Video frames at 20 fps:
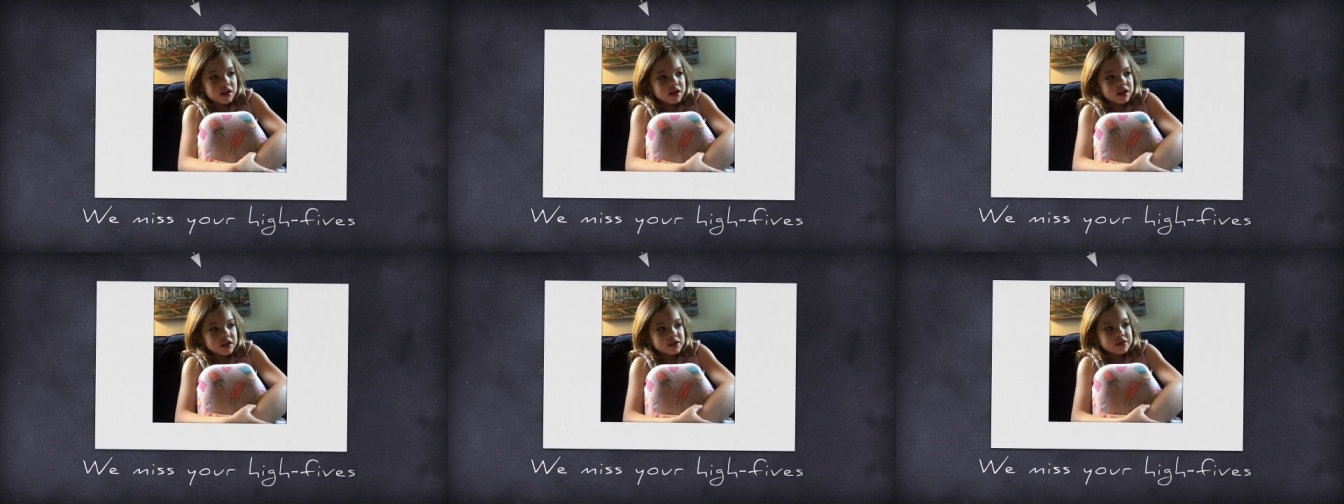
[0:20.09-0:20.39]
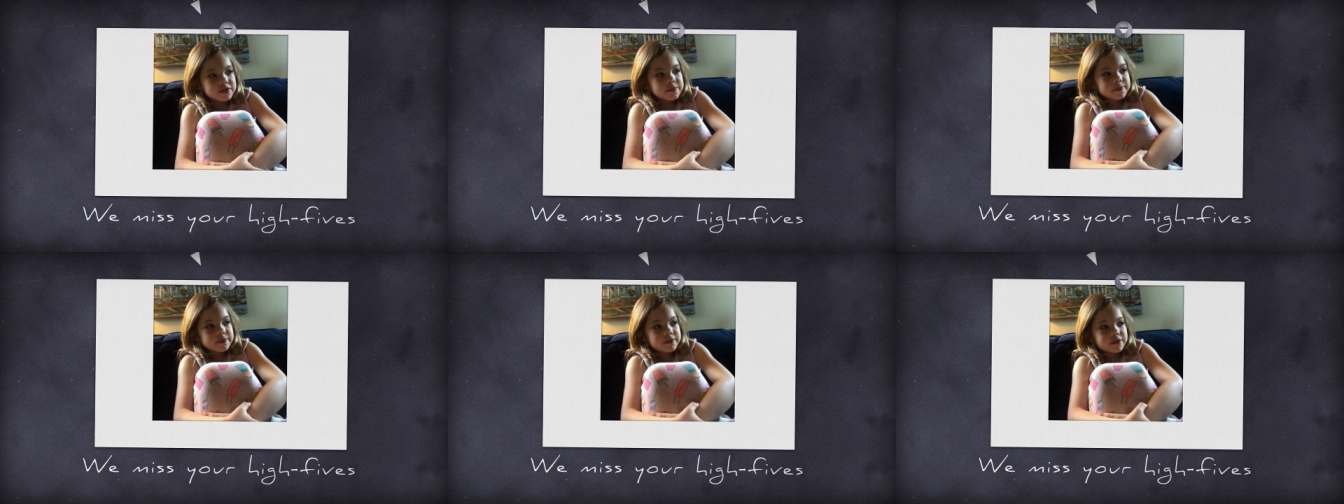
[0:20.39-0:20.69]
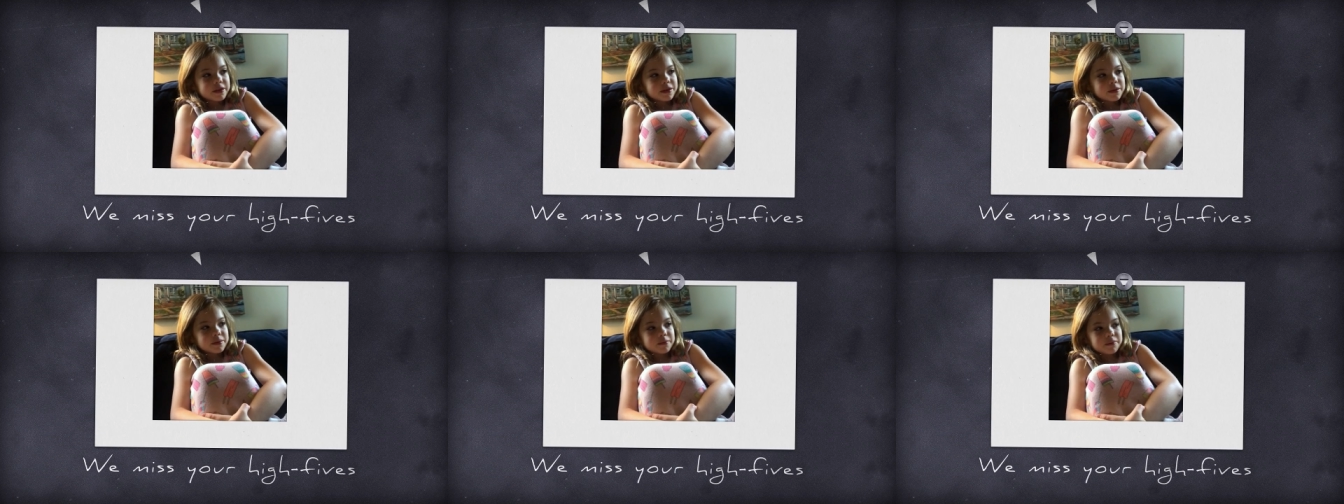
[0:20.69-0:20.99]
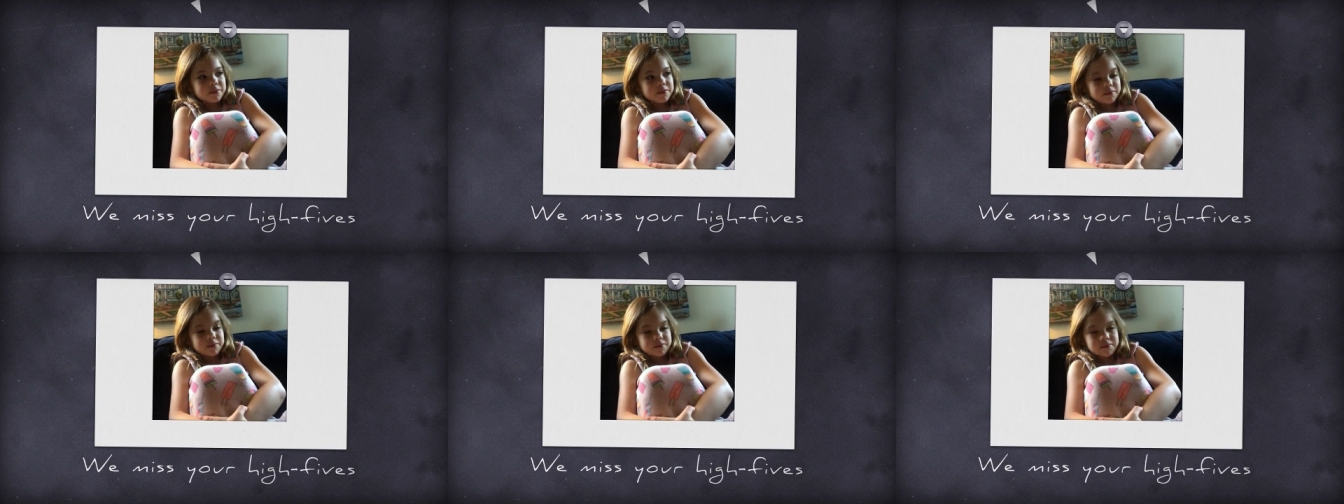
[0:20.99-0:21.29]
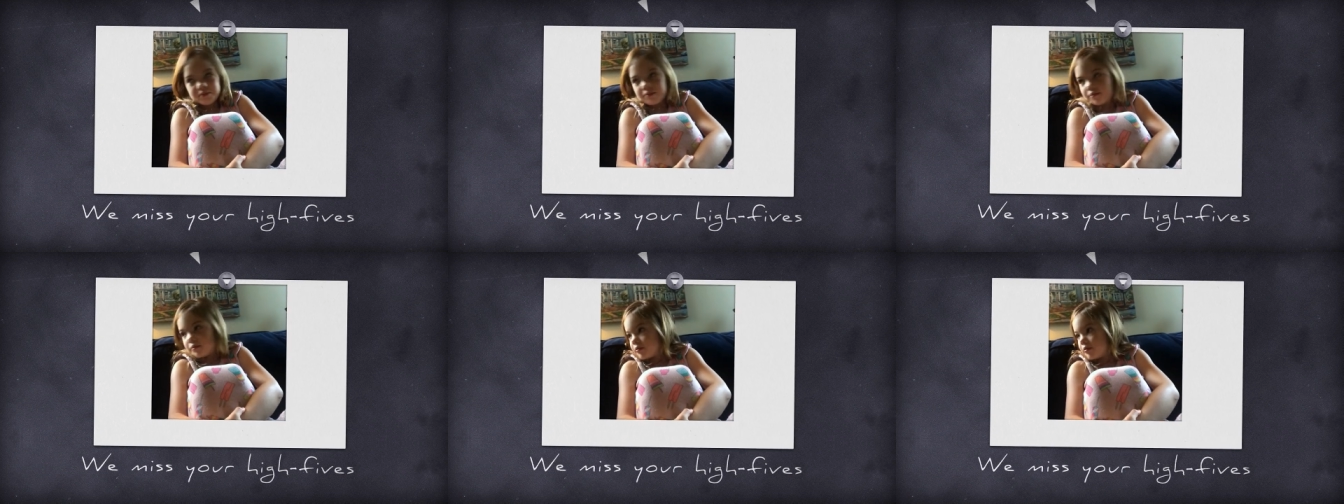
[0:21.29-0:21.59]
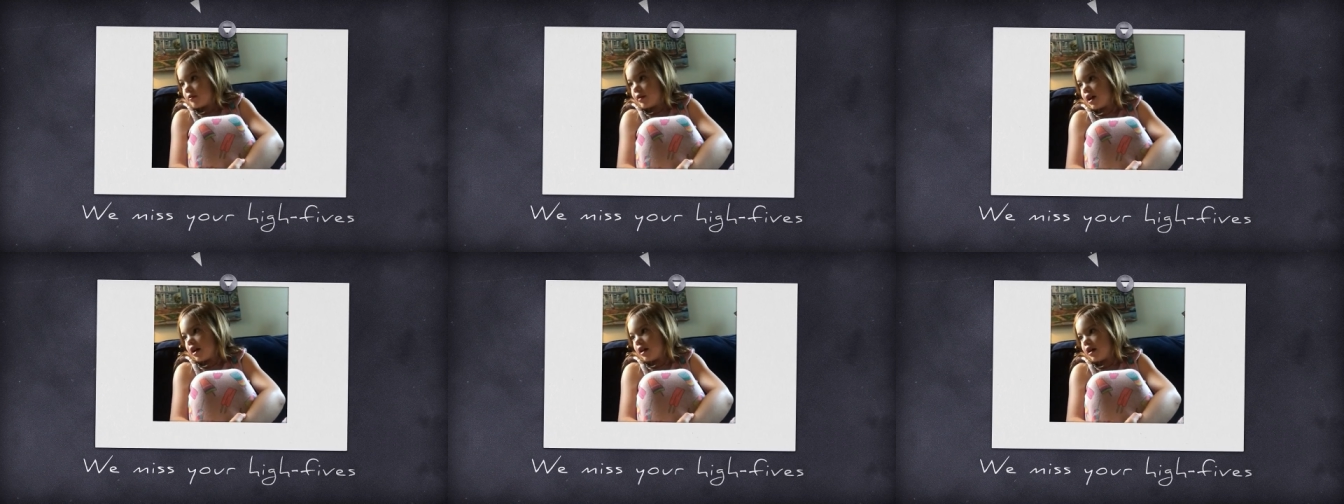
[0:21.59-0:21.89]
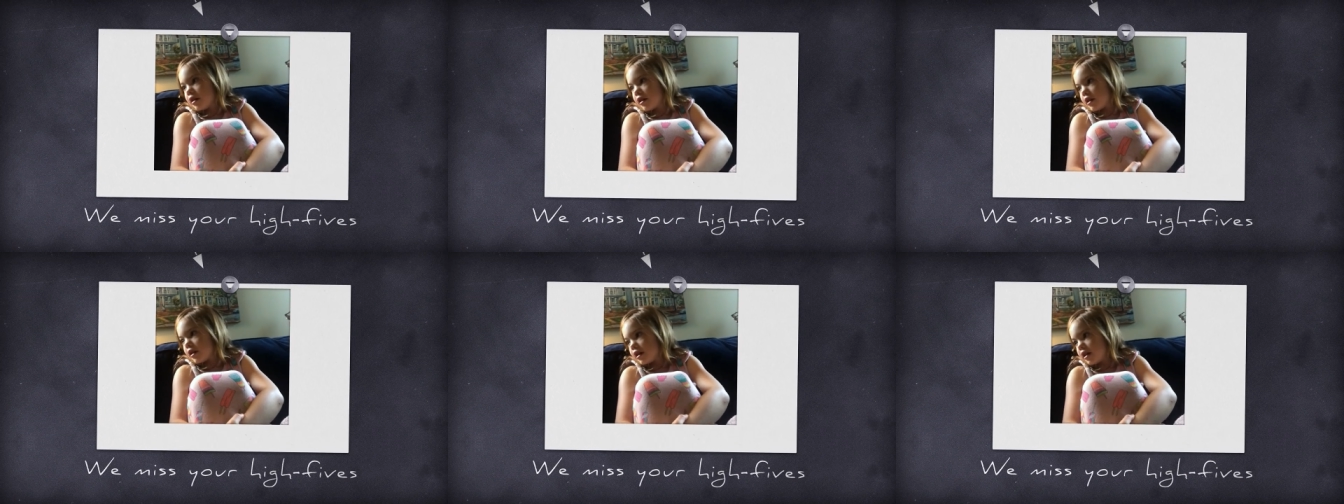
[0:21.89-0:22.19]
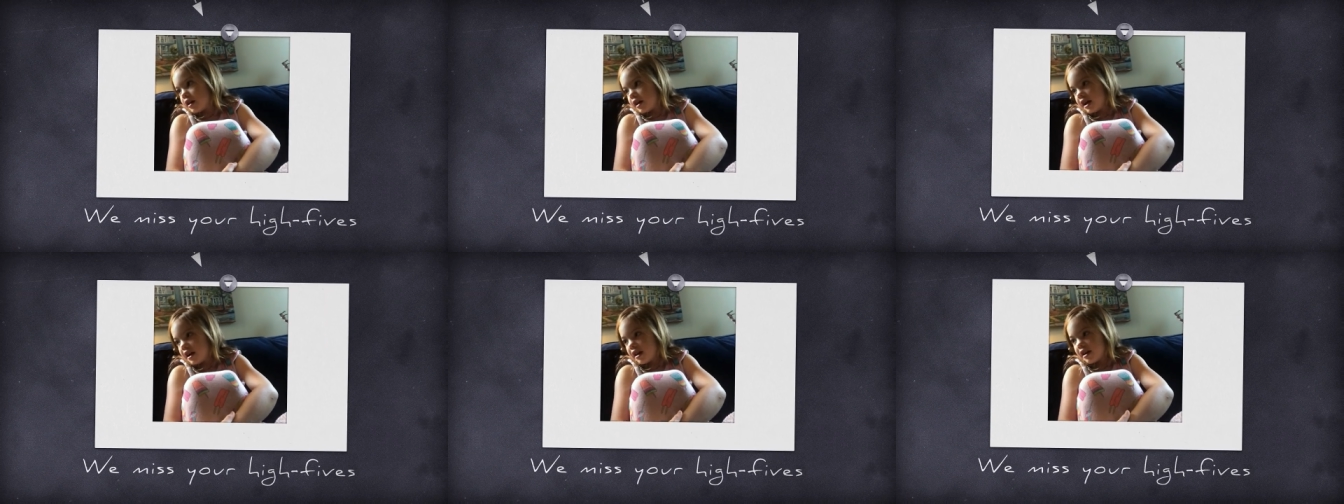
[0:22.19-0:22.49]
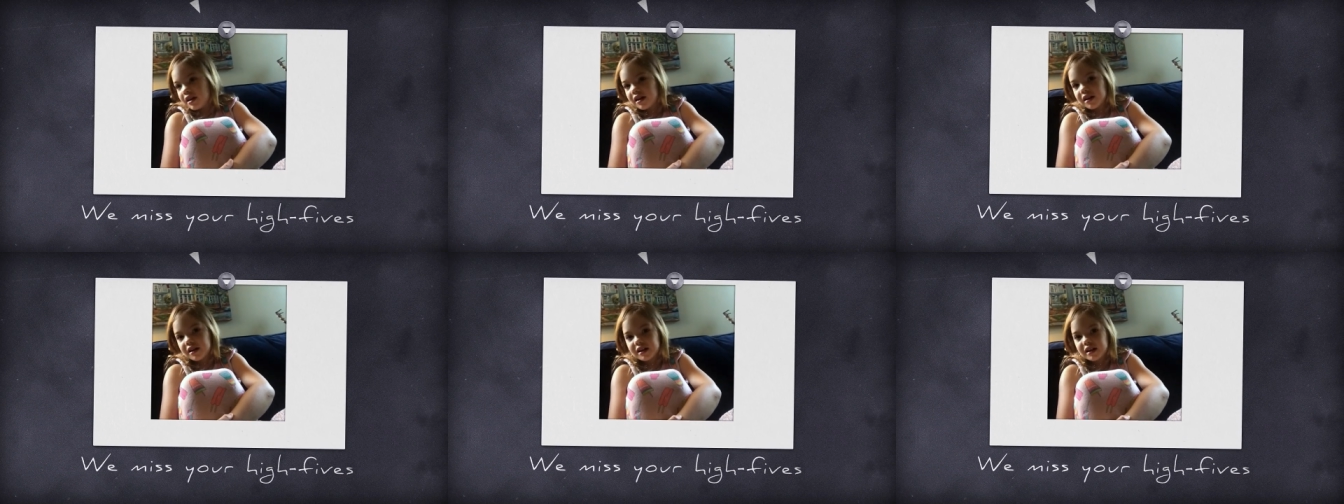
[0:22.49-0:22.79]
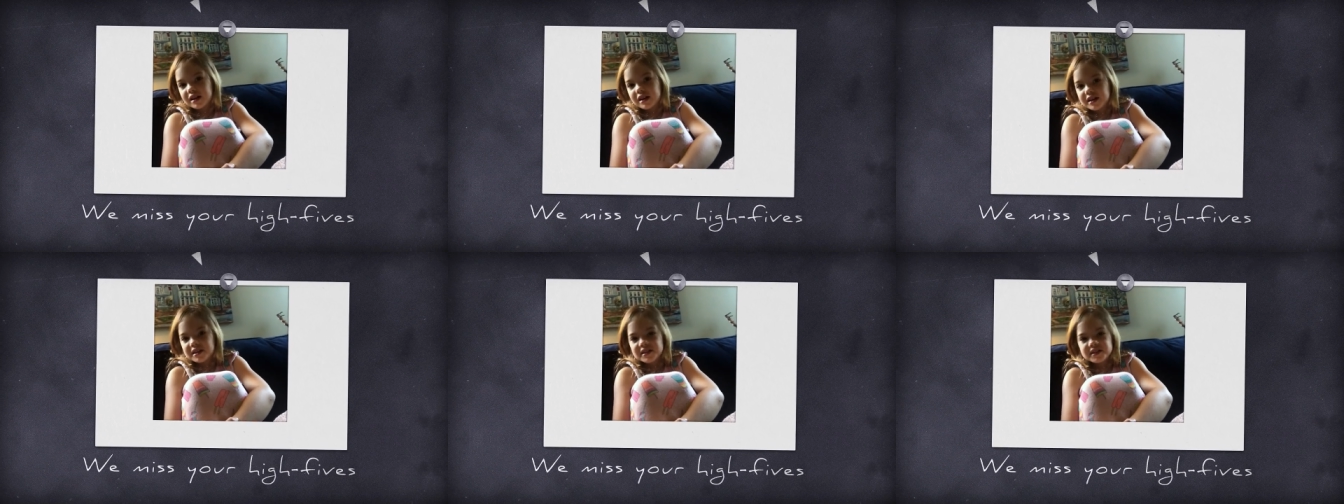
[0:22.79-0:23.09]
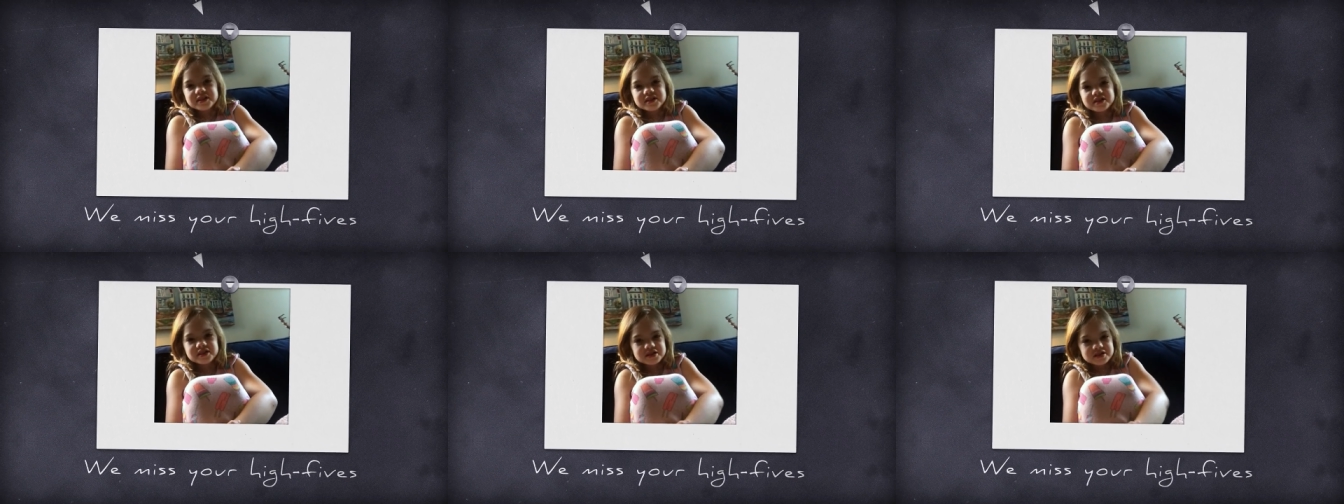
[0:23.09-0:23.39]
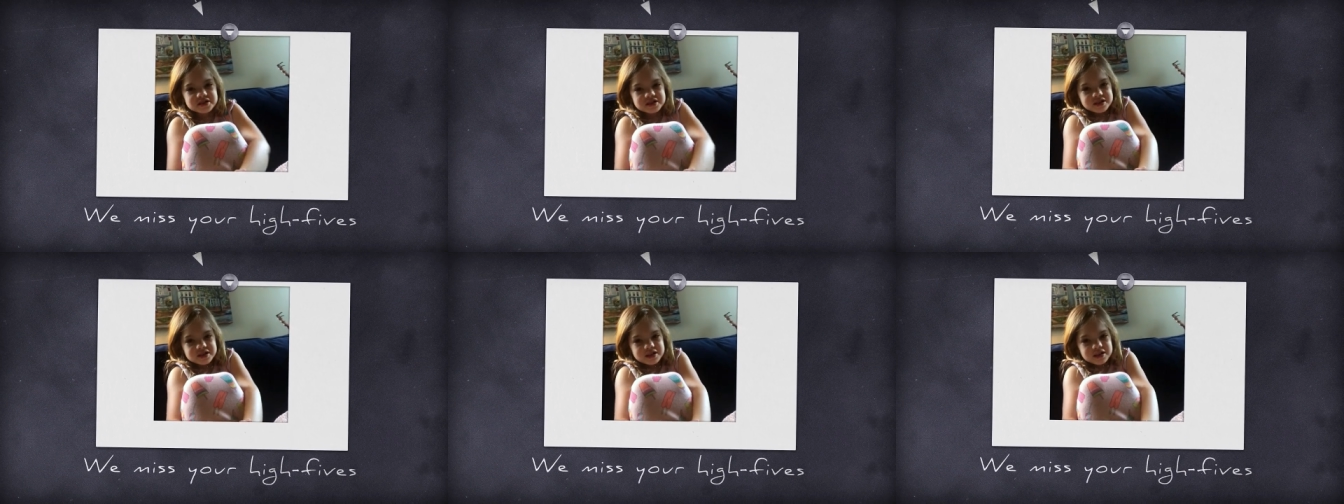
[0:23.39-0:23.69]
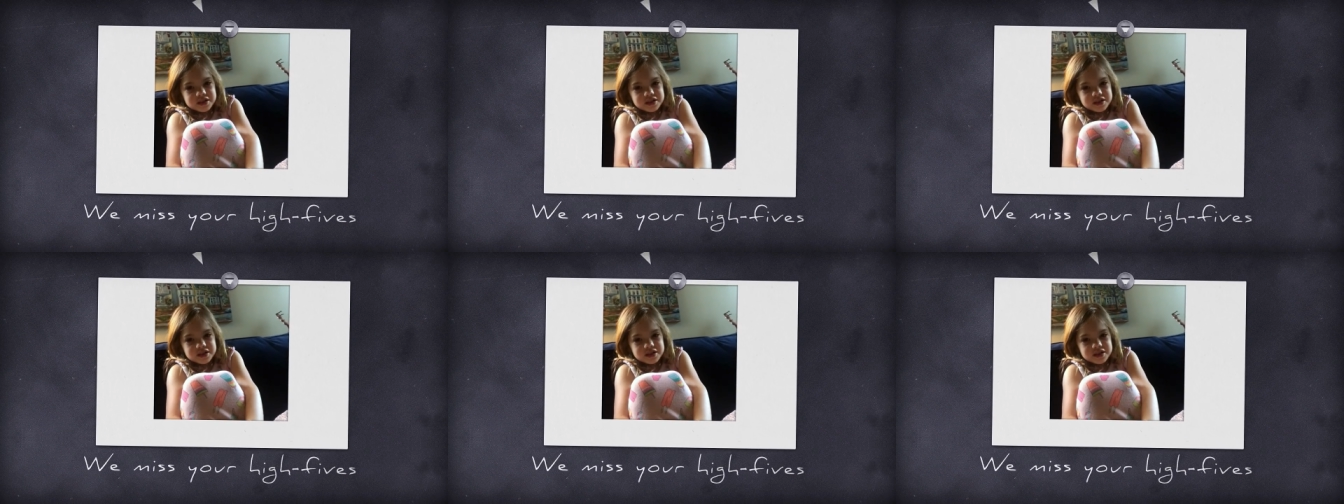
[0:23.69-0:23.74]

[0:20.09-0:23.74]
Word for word: it's from me, Claire, and